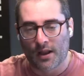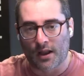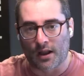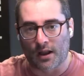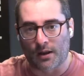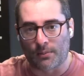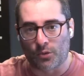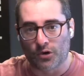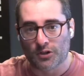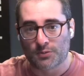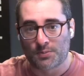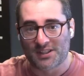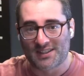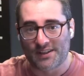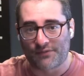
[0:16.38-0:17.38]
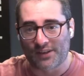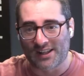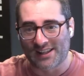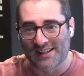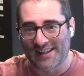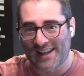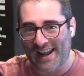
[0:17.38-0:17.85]
Uh, more
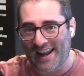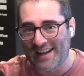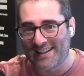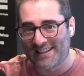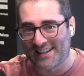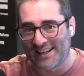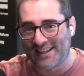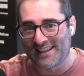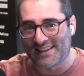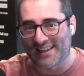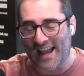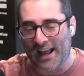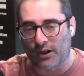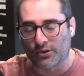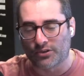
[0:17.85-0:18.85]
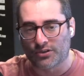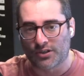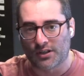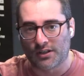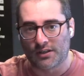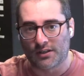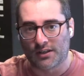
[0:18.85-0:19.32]
specifically,
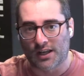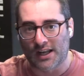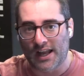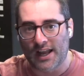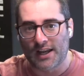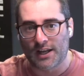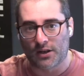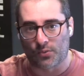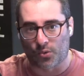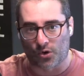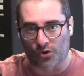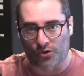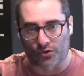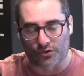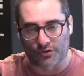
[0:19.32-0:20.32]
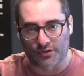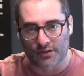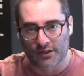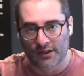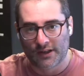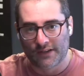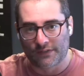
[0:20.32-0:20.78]
18,000 Canadian workers
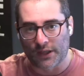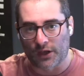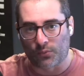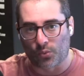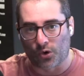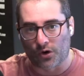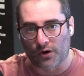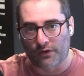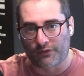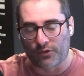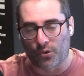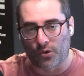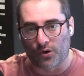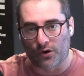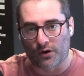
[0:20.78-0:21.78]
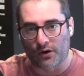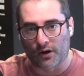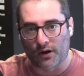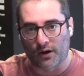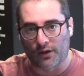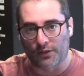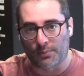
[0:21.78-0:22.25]
that work for
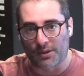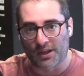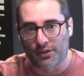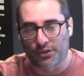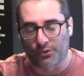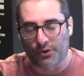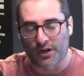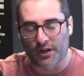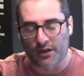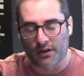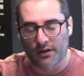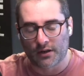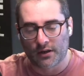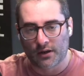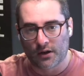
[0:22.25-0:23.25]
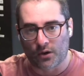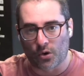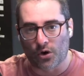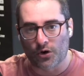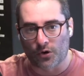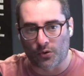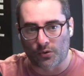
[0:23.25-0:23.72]
uh, the big three
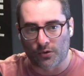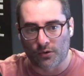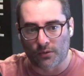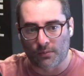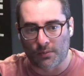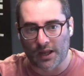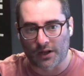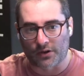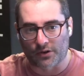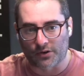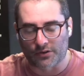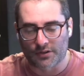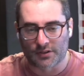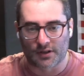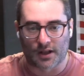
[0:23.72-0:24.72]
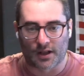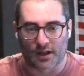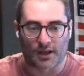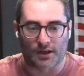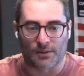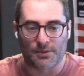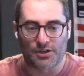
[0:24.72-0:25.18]
automakers.
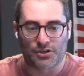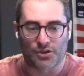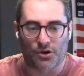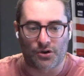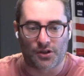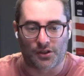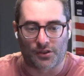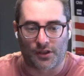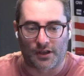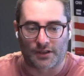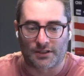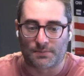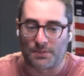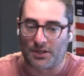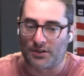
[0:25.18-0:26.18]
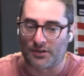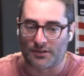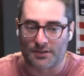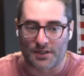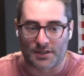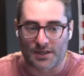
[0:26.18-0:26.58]
Uh, let me show you this because the